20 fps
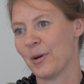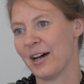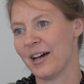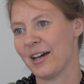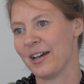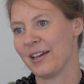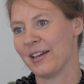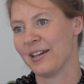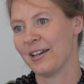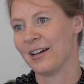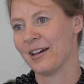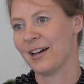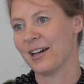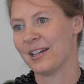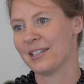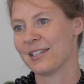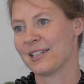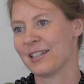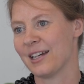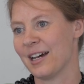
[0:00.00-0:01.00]
why I
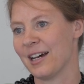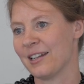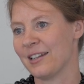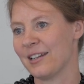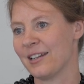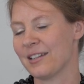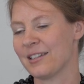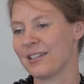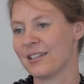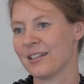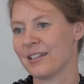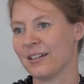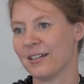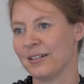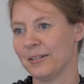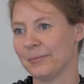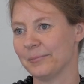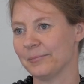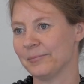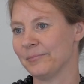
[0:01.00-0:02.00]
started
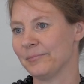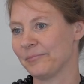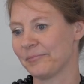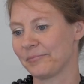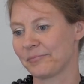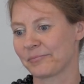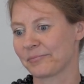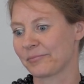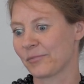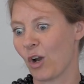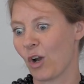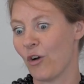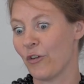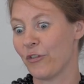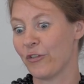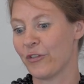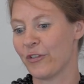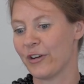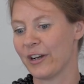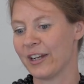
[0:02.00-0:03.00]

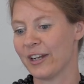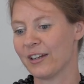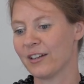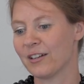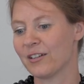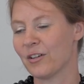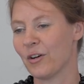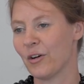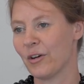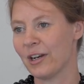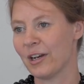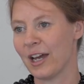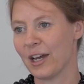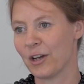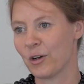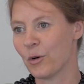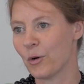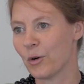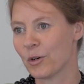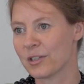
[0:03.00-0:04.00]
offering
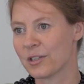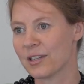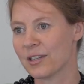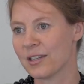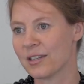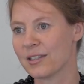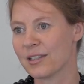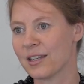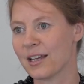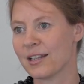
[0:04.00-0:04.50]
online courses.